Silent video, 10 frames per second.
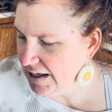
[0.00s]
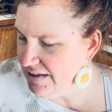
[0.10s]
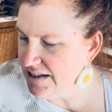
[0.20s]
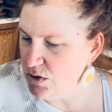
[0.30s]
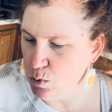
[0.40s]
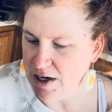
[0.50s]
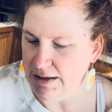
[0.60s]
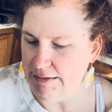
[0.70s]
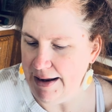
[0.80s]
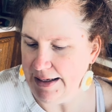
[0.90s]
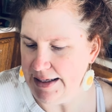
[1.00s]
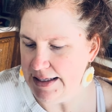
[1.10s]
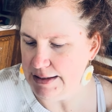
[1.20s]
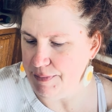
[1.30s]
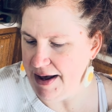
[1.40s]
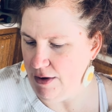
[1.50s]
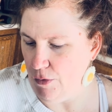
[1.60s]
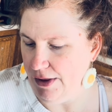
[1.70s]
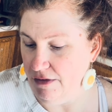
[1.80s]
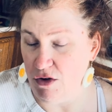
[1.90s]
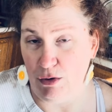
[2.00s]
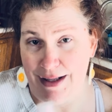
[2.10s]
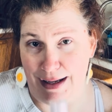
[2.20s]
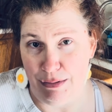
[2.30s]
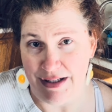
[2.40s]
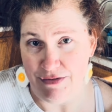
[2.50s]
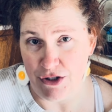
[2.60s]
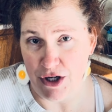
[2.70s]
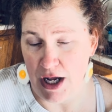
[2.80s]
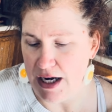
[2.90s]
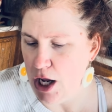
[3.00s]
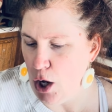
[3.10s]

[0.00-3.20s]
This is one I like. It's by Oil of Olay, believe it or not.